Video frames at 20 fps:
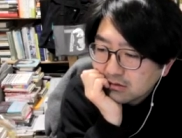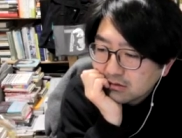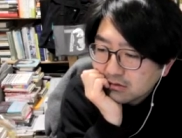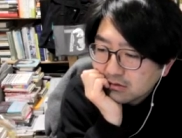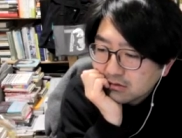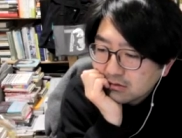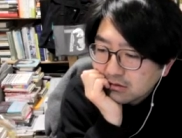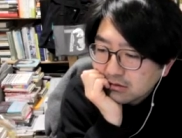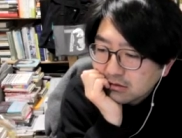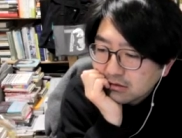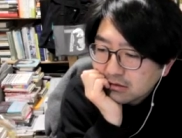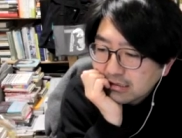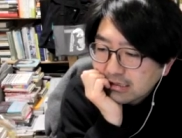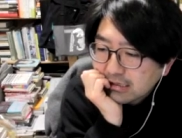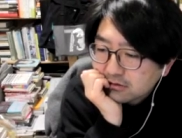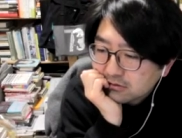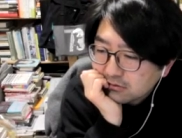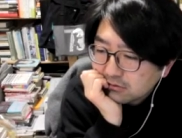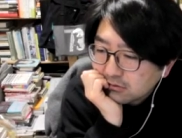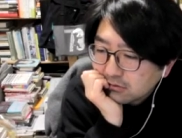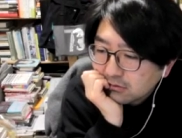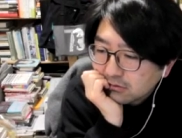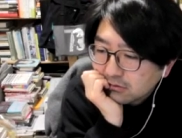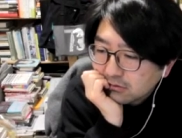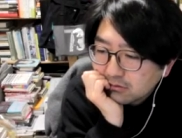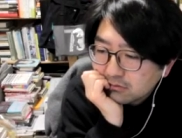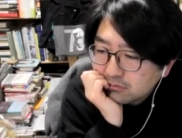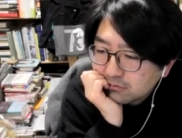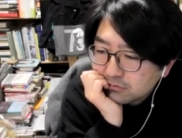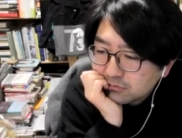are at
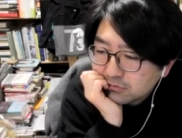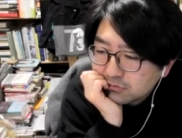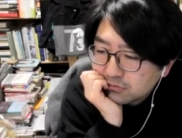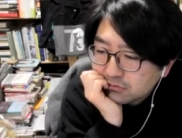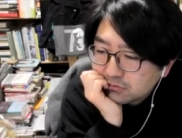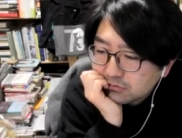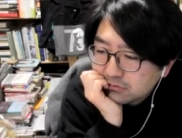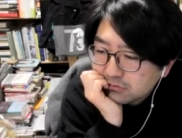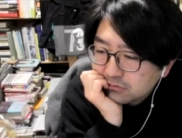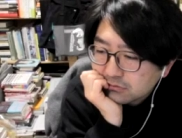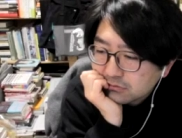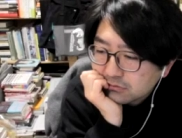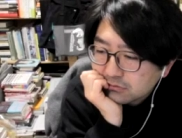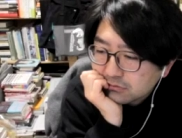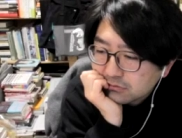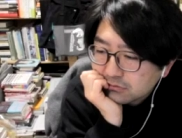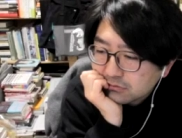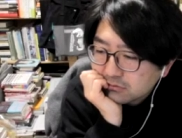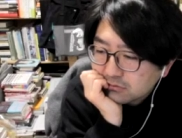home to